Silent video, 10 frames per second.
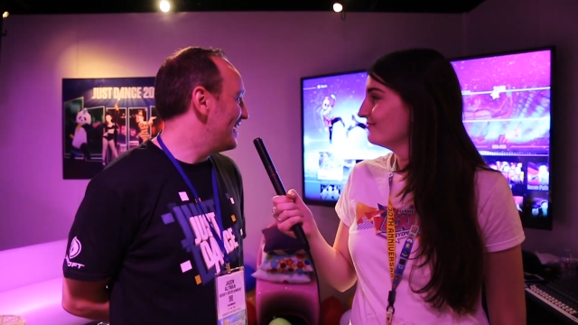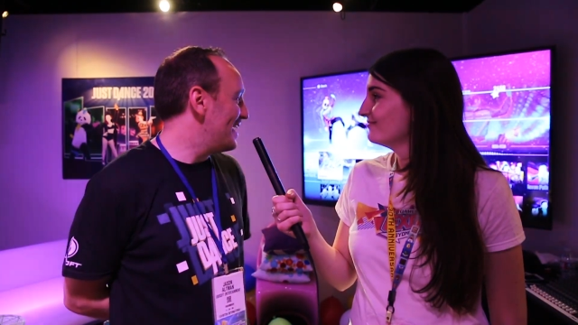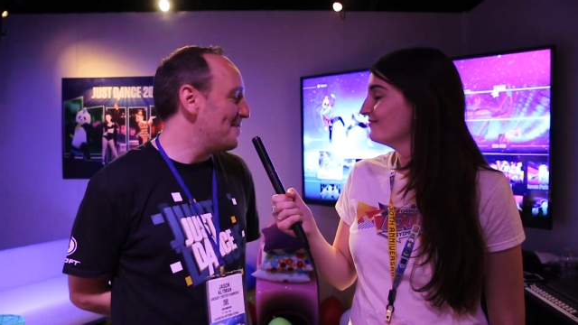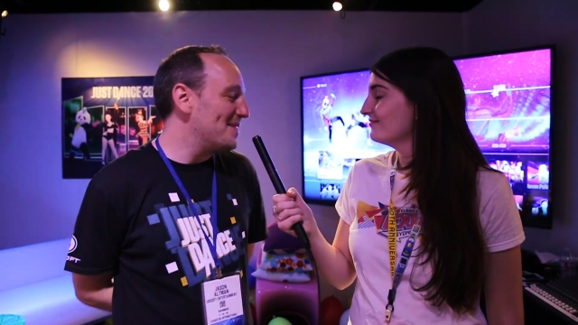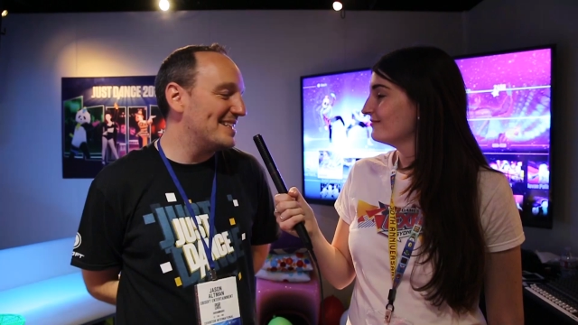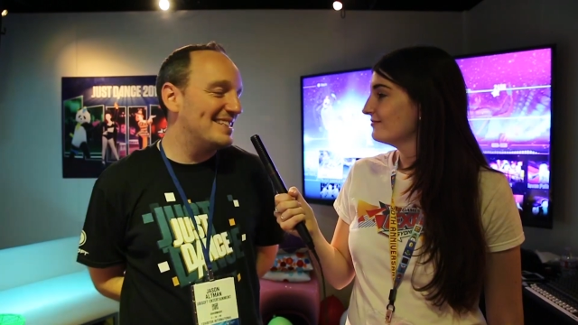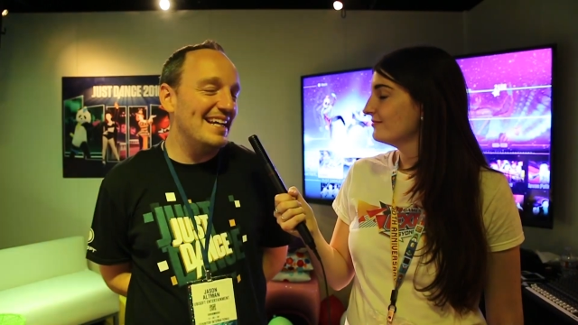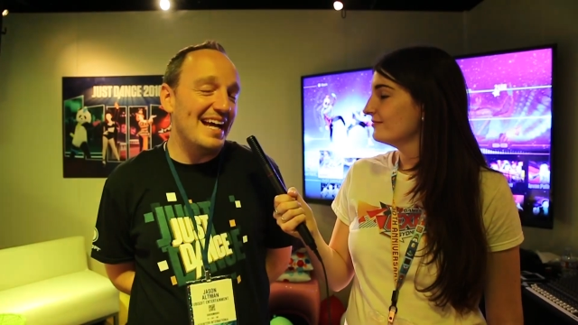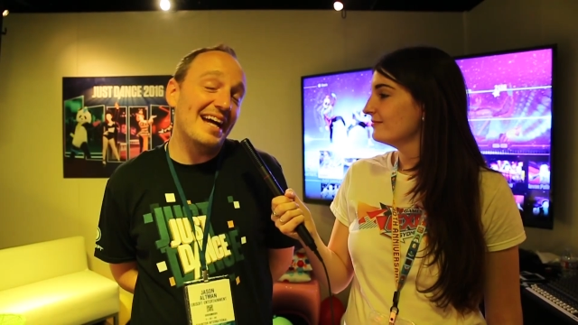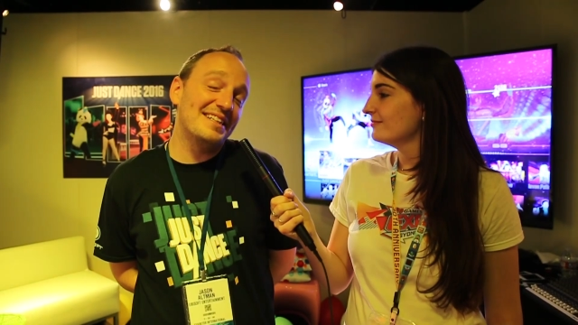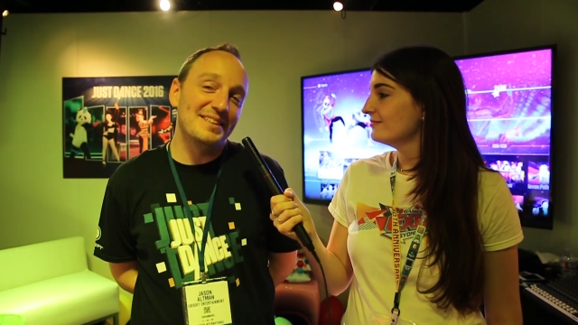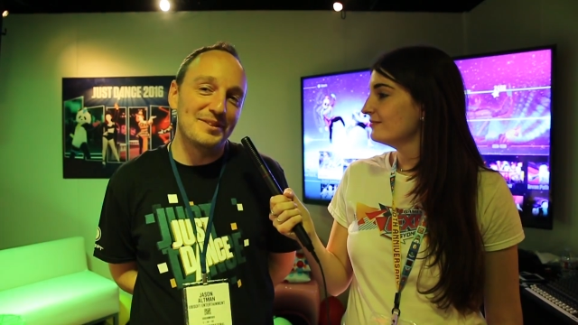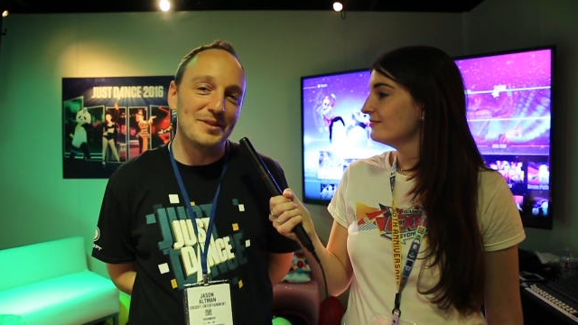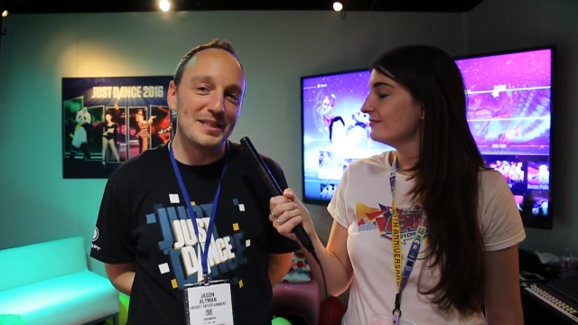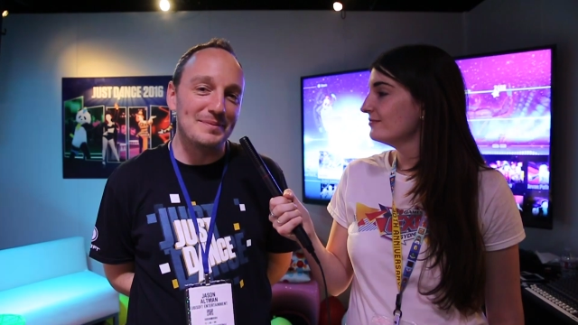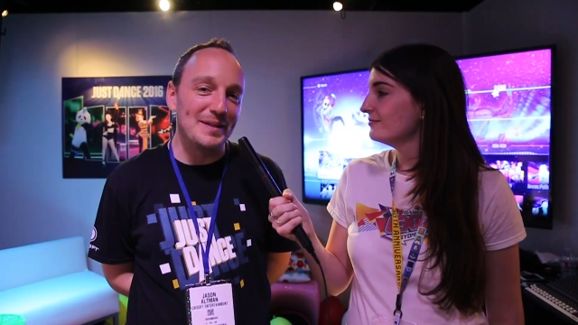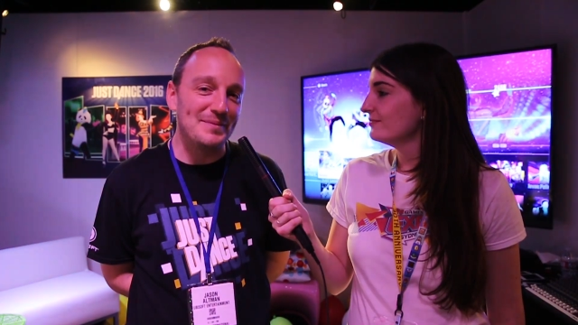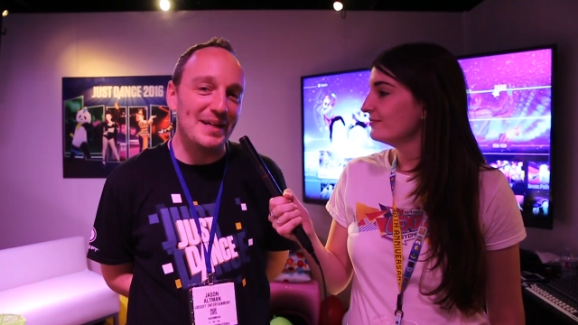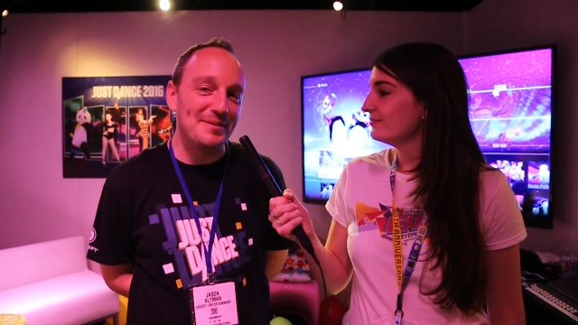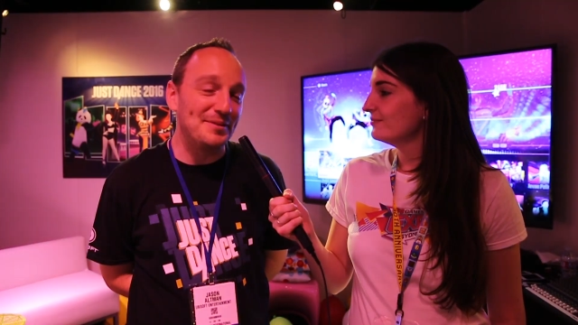Speaker 1: Um, I'd say actually the one that's
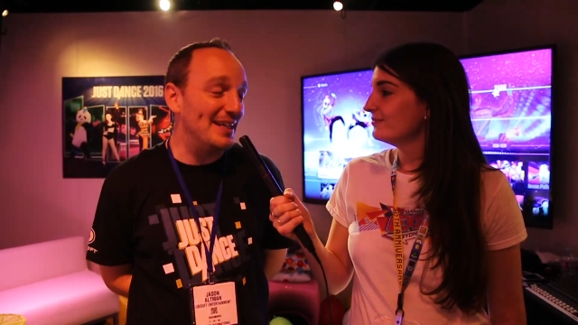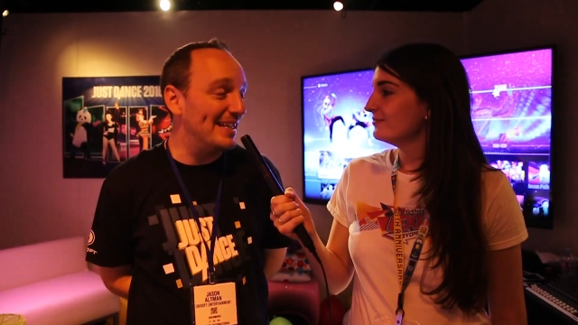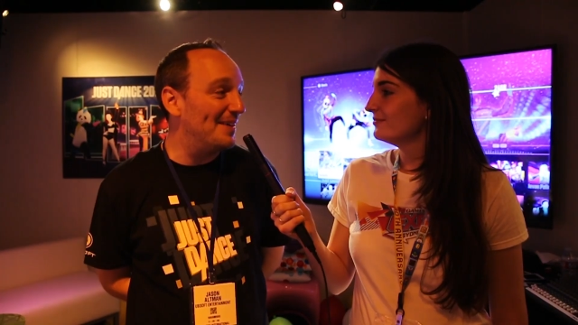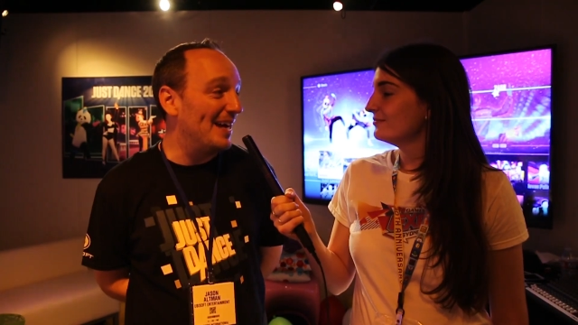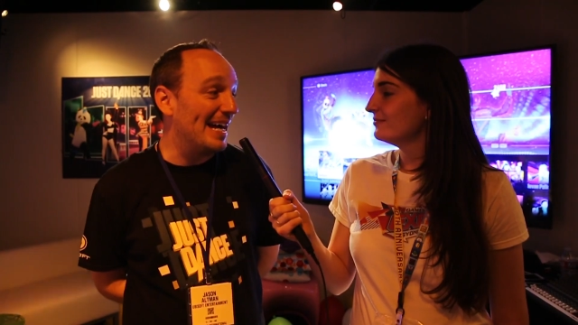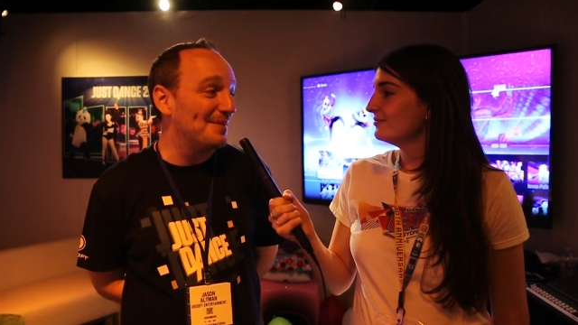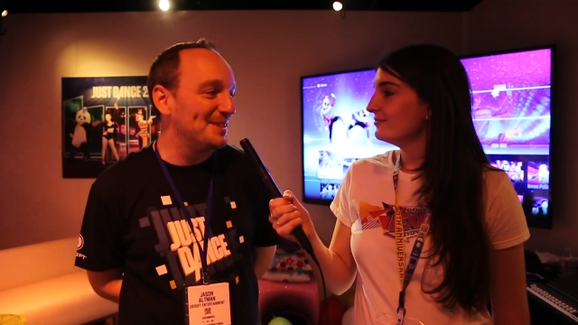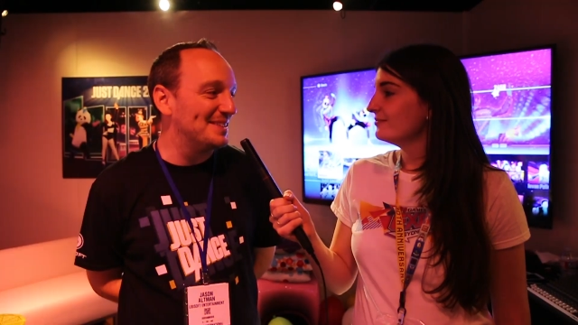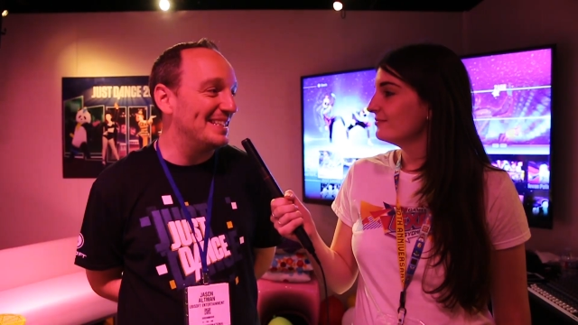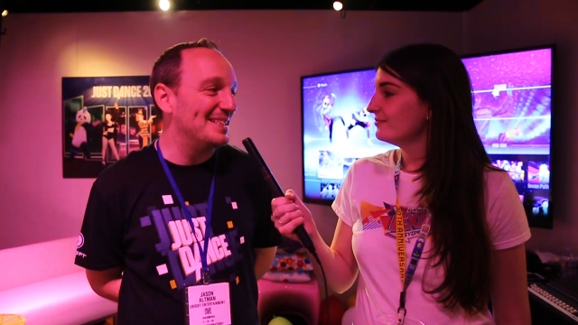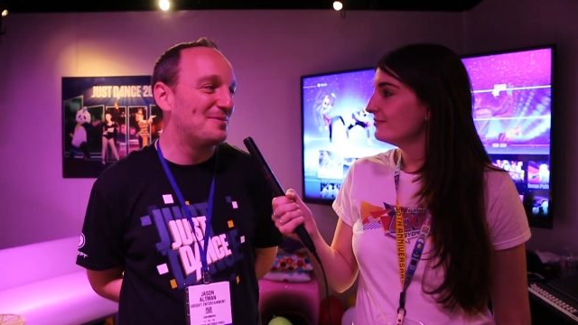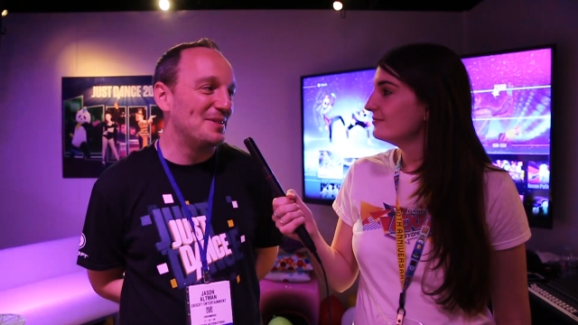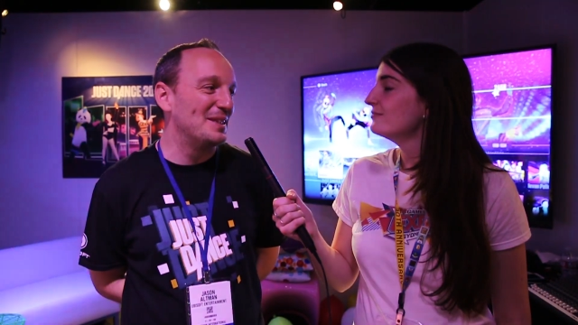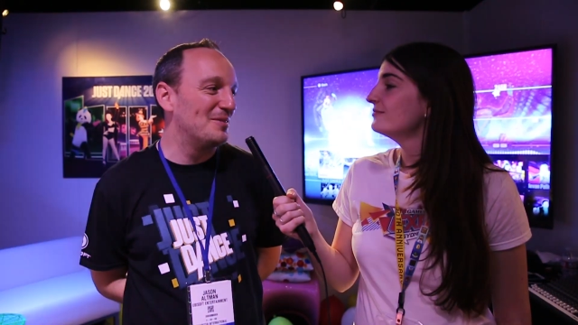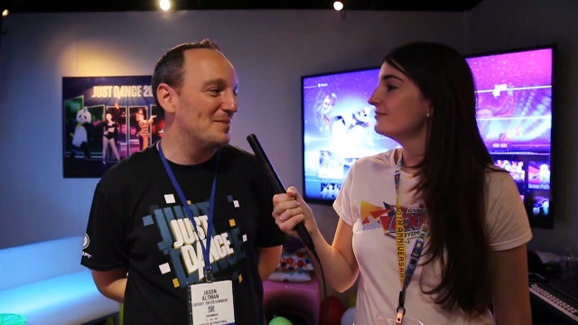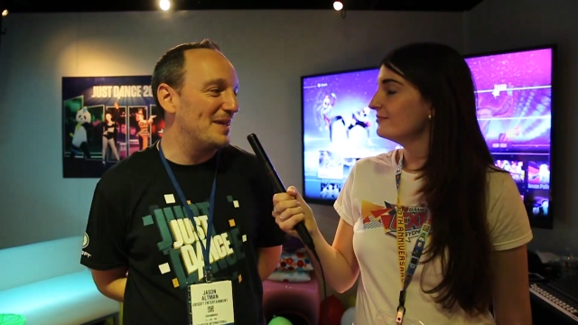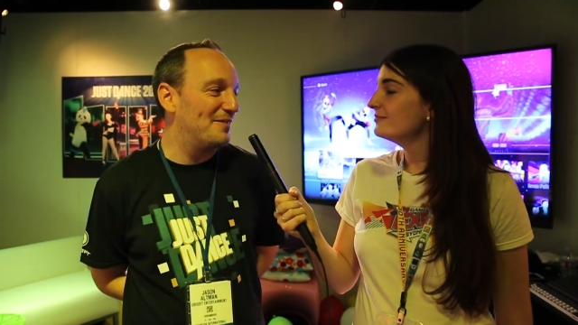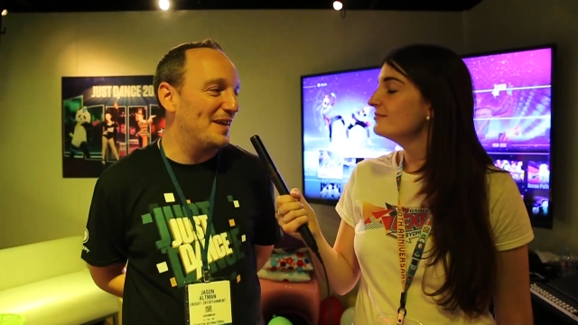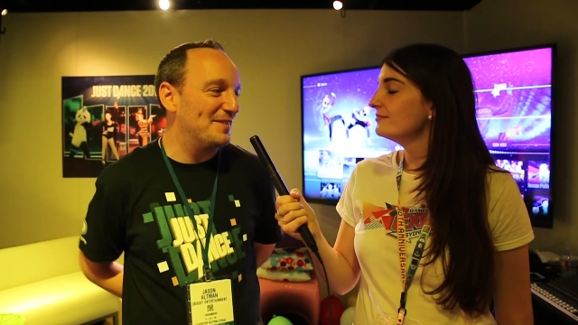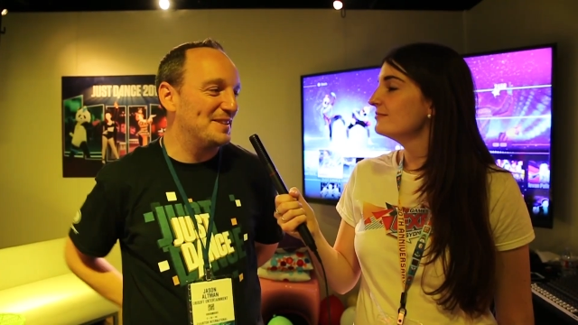playing behind me right now, Animals, is really one of my
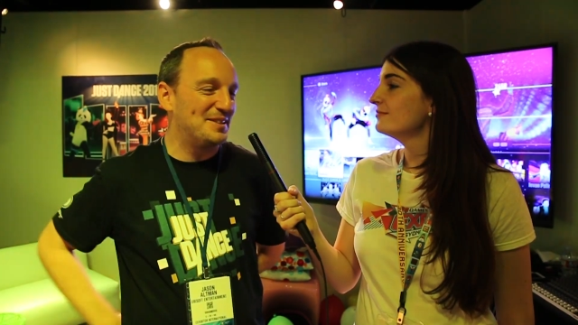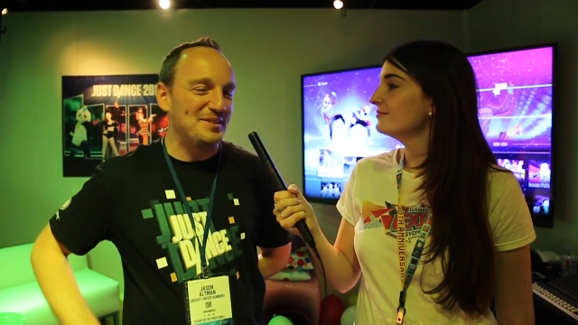favorites.